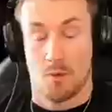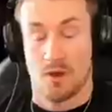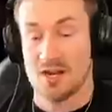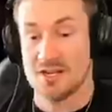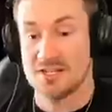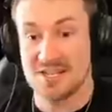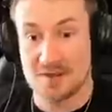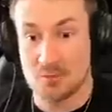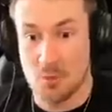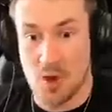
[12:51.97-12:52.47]
Well,
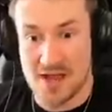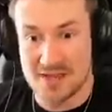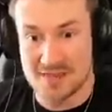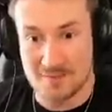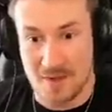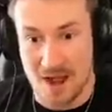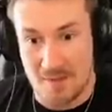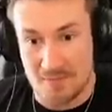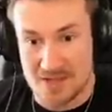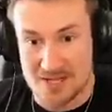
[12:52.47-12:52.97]
it didn't wake
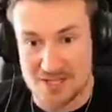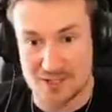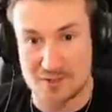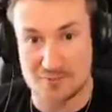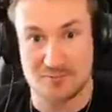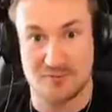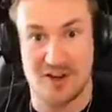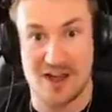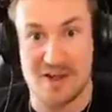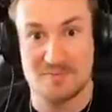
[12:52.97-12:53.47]
them up. They
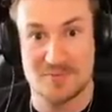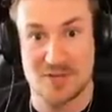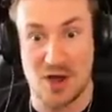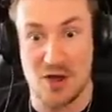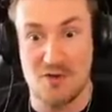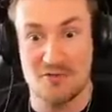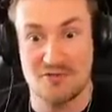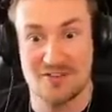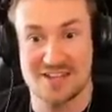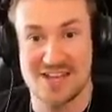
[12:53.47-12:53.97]
just flipped
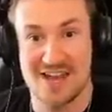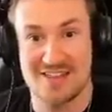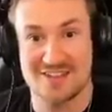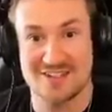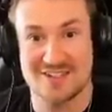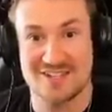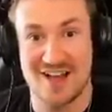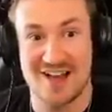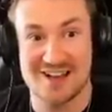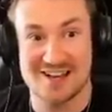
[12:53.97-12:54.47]
over the other
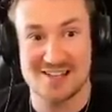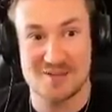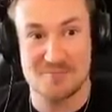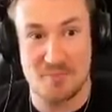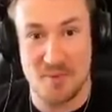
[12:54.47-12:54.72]
side of the